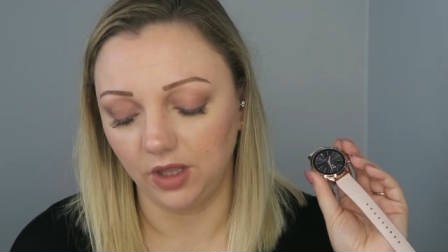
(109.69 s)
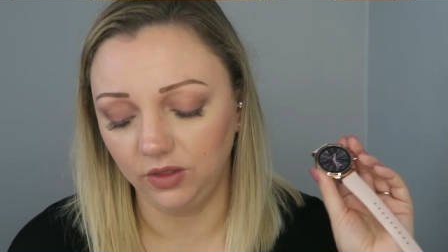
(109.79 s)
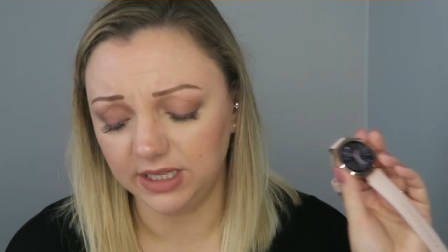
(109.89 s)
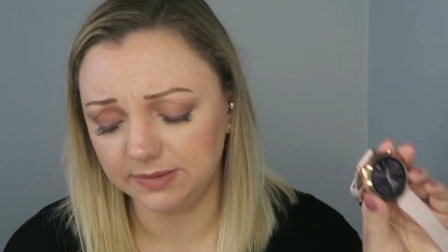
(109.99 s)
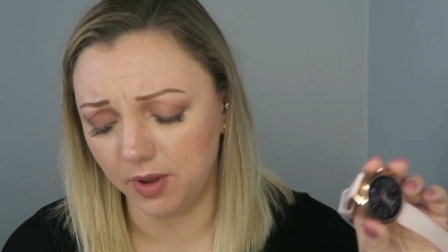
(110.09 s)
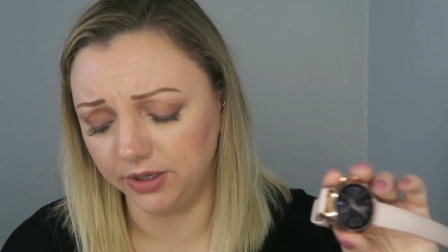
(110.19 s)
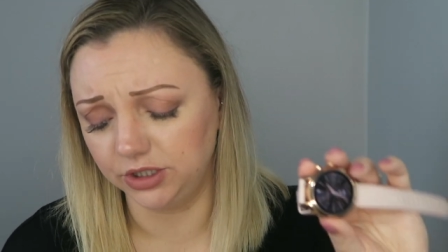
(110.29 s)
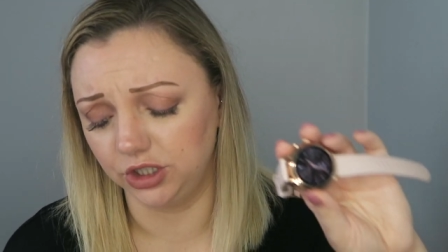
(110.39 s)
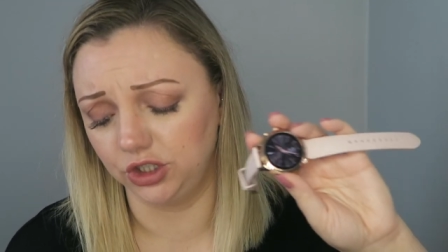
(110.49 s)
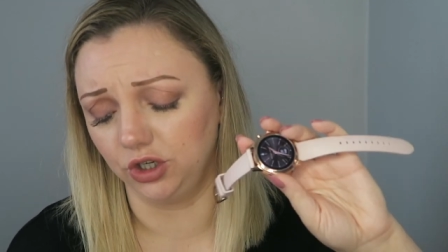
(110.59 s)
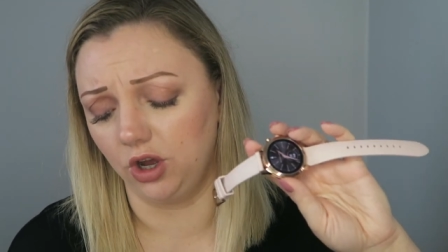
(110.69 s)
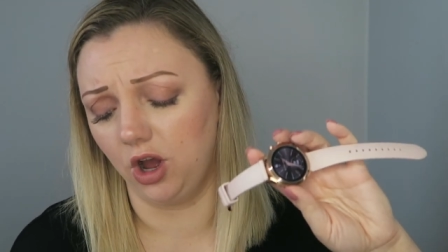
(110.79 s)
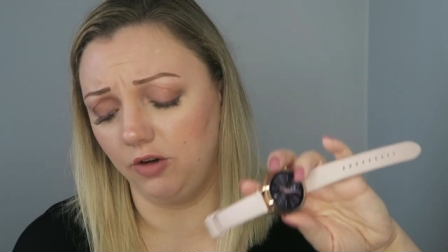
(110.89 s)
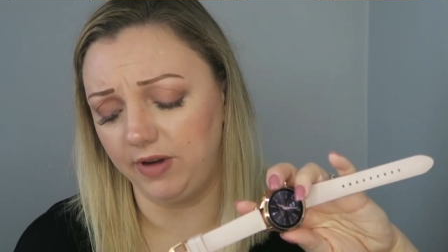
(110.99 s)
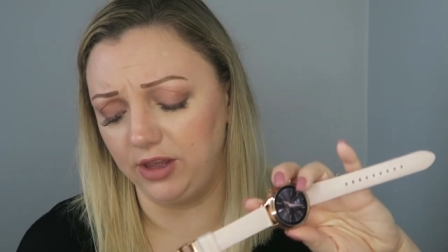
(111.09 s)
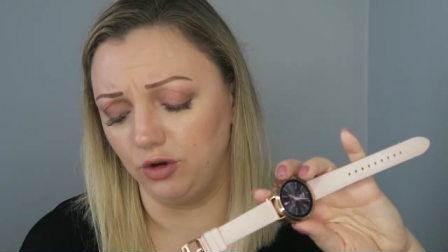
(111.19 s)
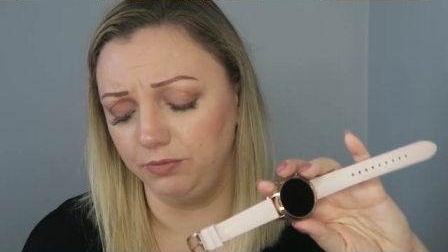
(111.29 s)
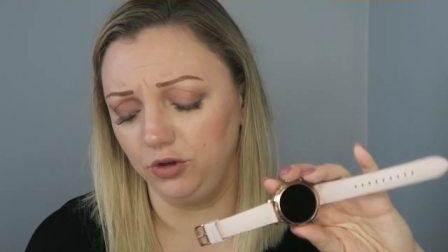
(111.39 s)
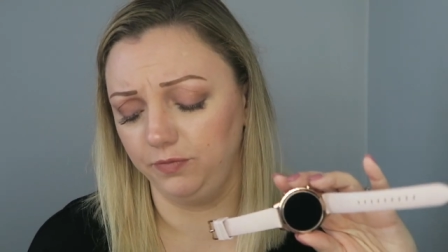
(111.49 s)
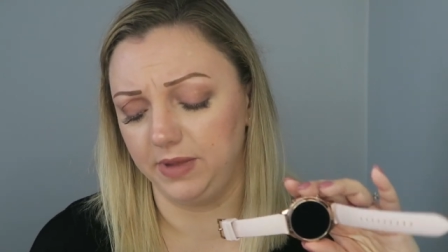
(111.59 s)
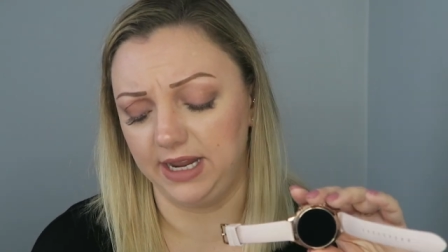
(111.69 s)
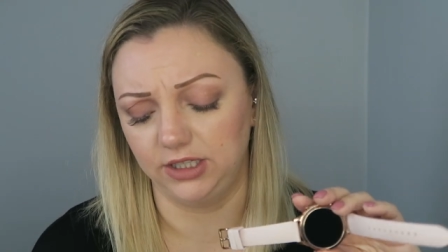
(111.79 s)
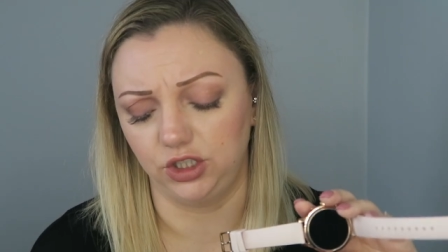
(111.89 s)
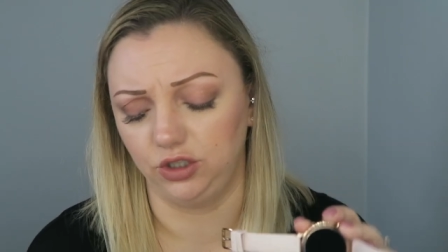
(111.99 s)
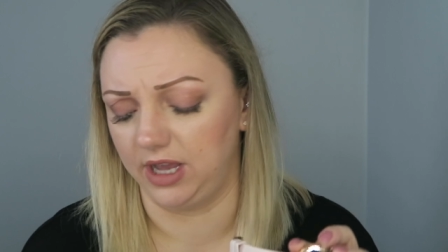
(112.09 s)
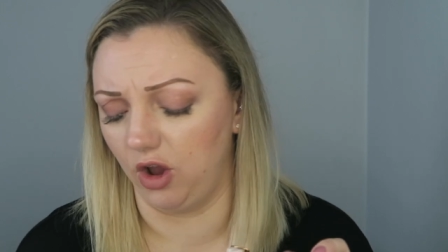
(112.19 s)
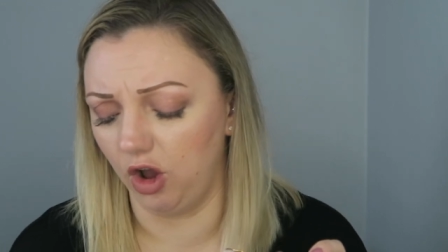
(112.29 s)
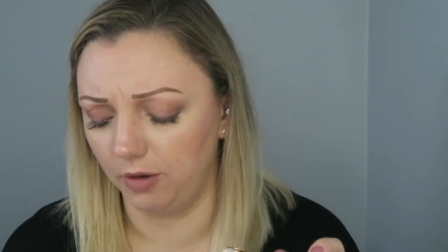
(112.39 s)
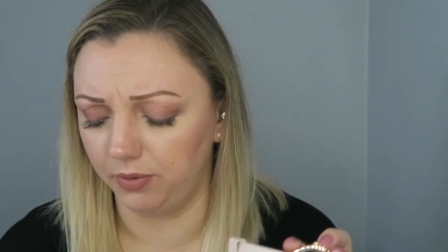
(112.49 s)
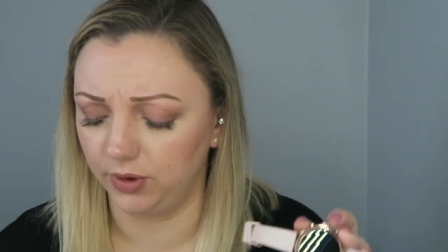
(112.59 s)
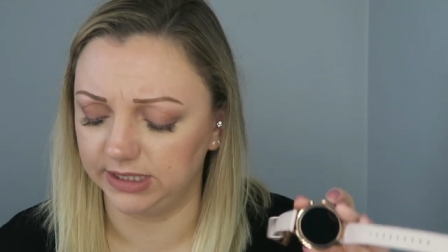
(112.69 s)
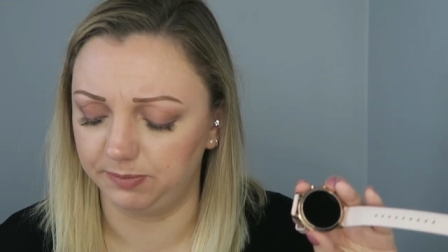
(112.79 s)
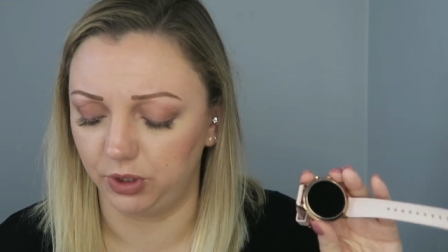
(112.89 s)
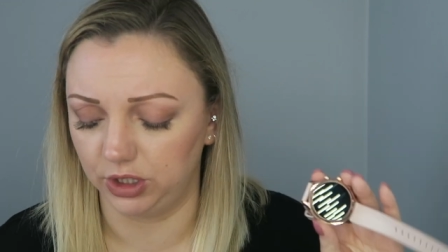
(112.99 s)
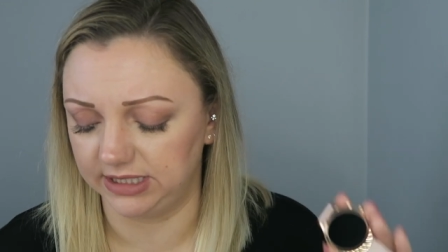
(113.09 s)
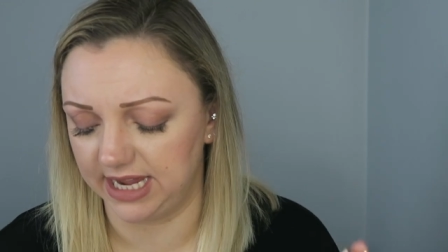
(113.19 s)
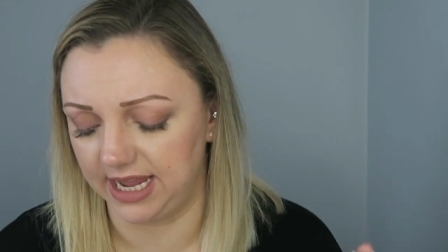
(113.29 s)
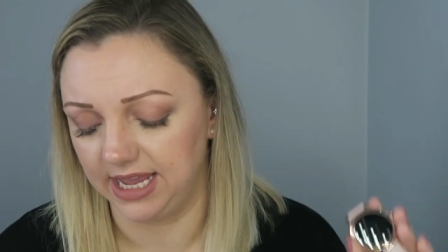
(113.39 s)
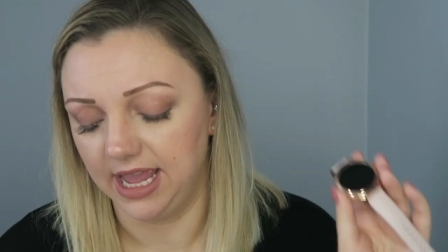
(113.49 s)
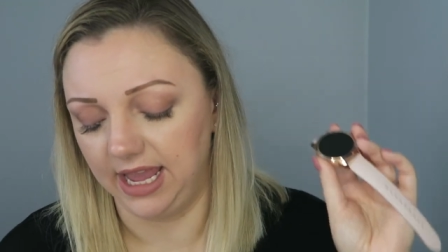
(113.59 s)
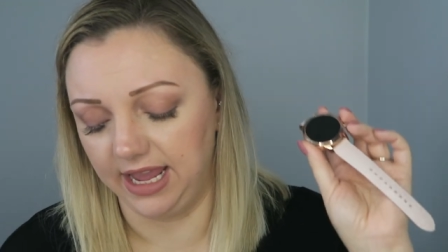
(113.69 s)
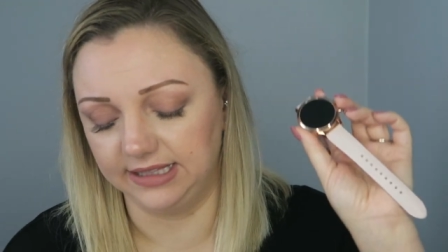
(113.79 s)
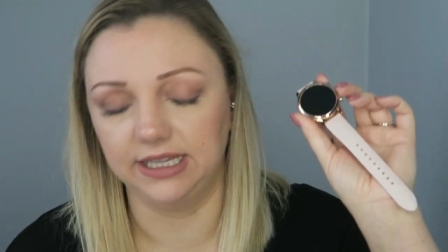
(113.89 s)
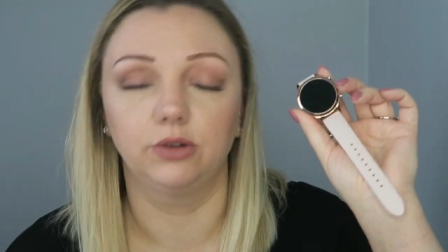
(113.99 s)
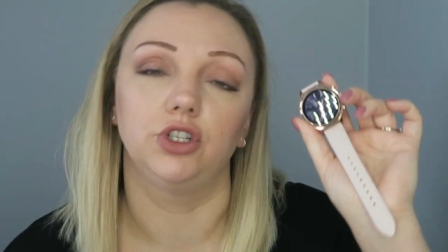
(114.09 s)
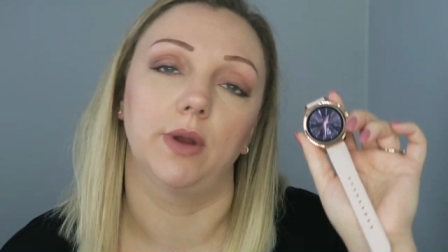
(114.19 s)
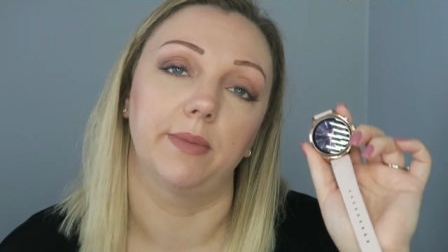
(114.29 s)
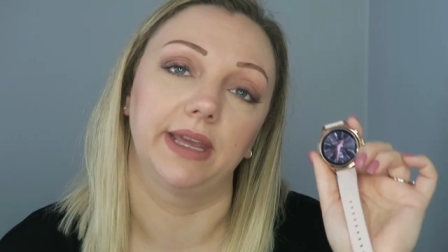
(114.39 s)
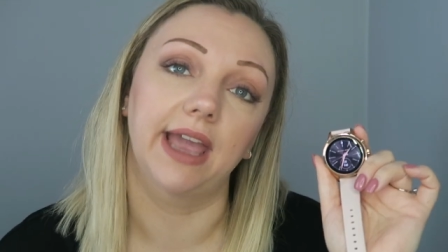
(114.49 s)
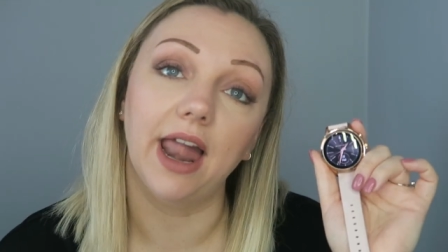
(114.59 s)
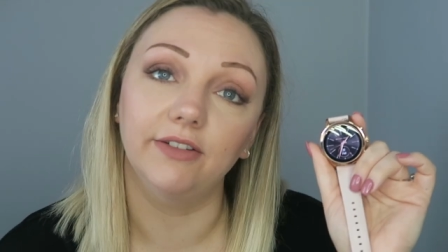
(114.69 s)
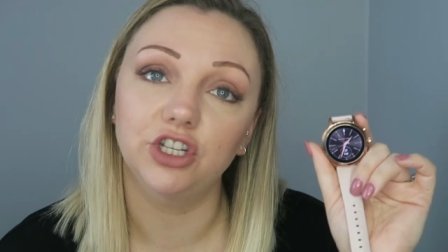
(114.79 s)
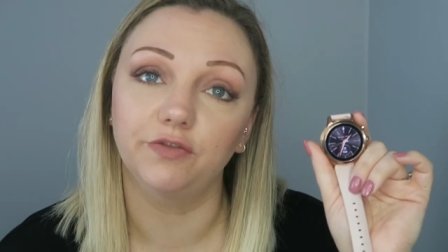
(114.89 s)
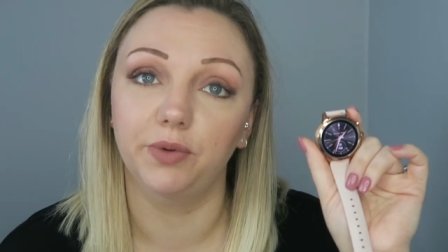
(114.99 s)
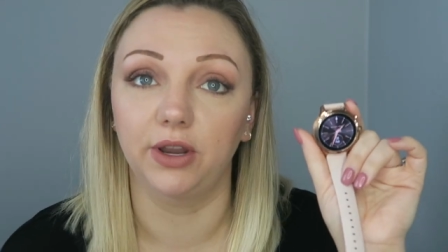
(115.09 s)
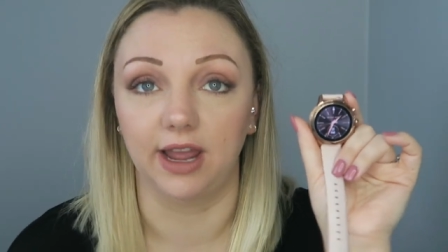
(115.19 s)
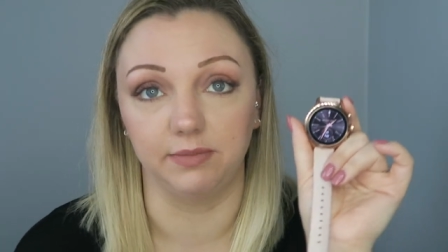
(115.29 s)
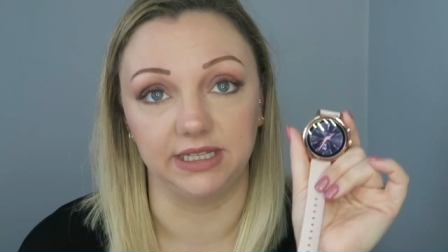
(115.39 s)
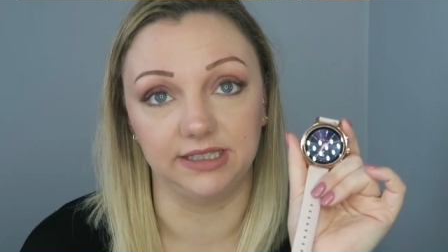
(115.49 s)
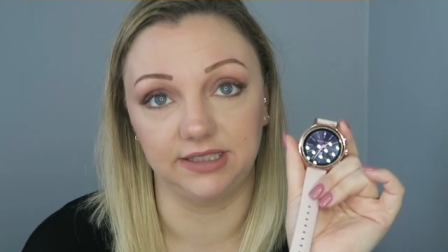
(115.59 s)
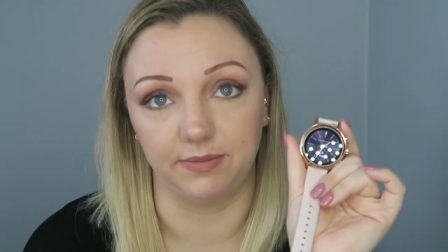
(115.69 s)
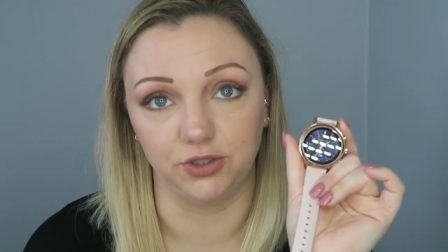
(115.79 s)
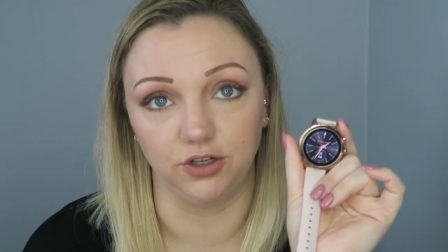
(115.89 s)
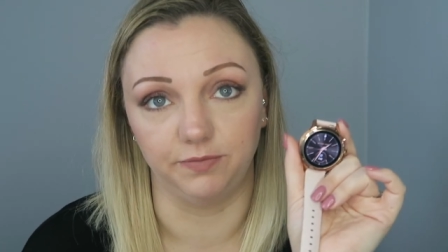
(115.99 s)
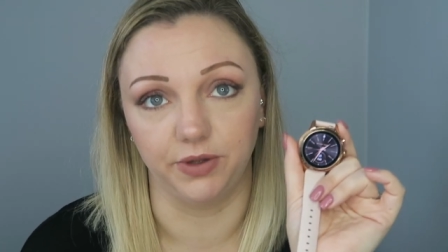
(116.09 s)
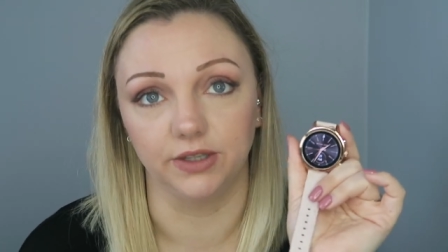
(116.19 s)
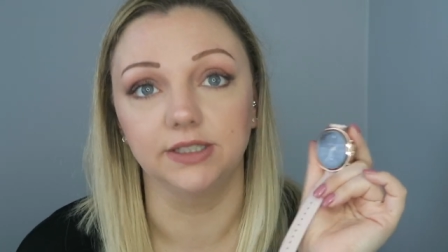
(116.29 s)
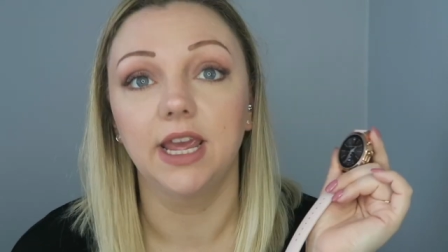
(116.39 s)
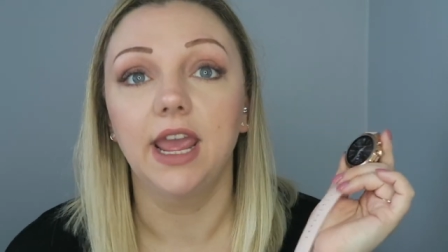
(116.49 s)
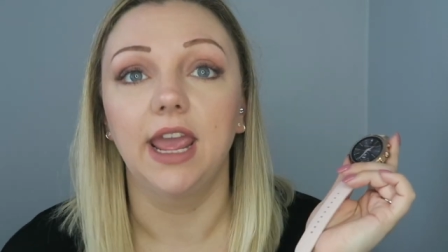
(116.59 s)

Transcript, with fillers: this monitors your heart rate, your move minutes, you get heart points per day. It tells you how many calories you've burnt, how many steps you've burnt.